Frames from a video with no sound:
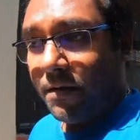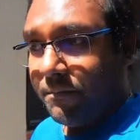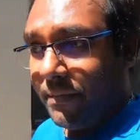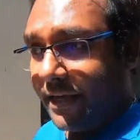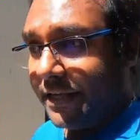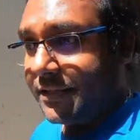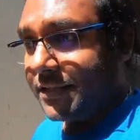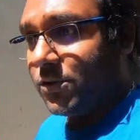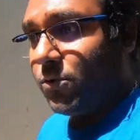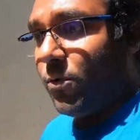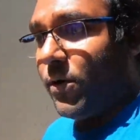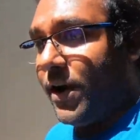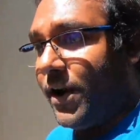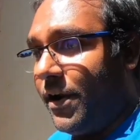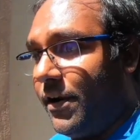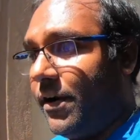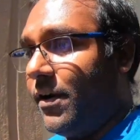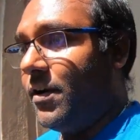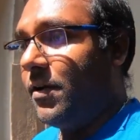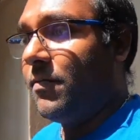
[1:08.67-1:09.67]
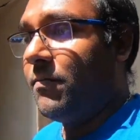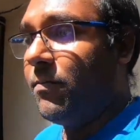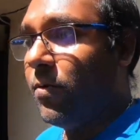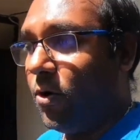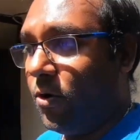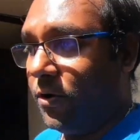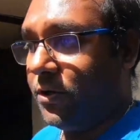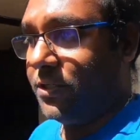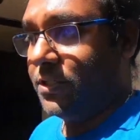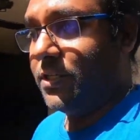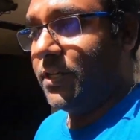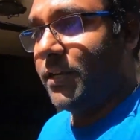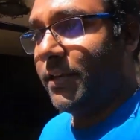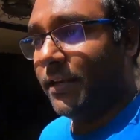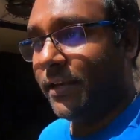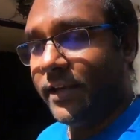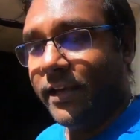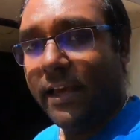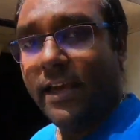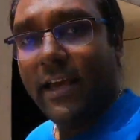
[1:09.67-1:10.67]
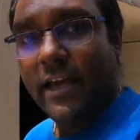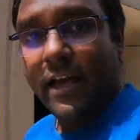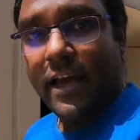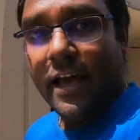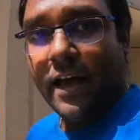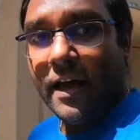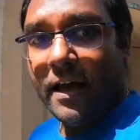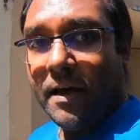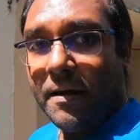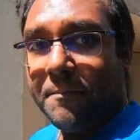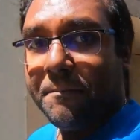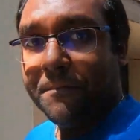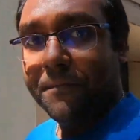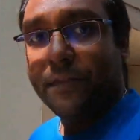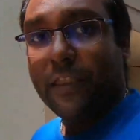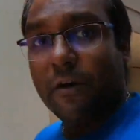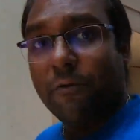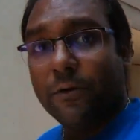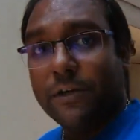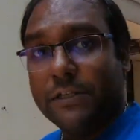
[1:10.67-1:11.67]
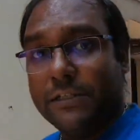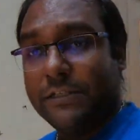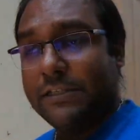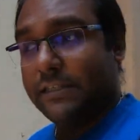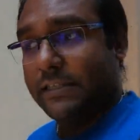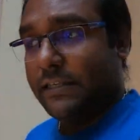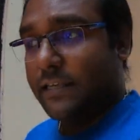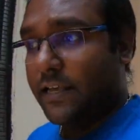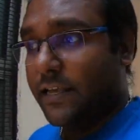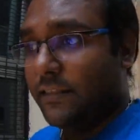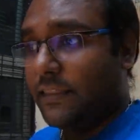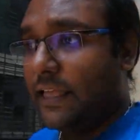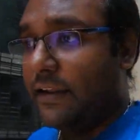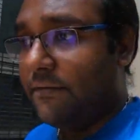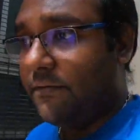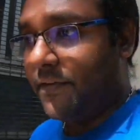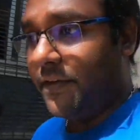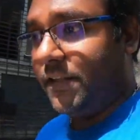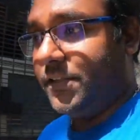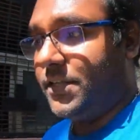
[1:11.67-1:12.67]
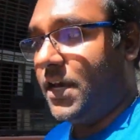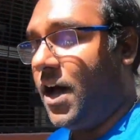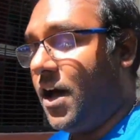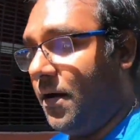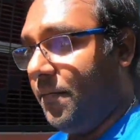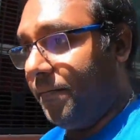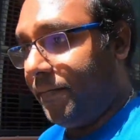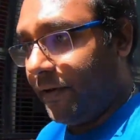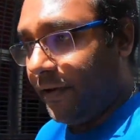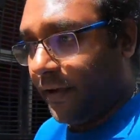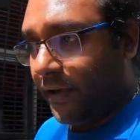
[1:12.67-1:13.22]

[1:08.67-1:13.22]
big square pond that was then filled up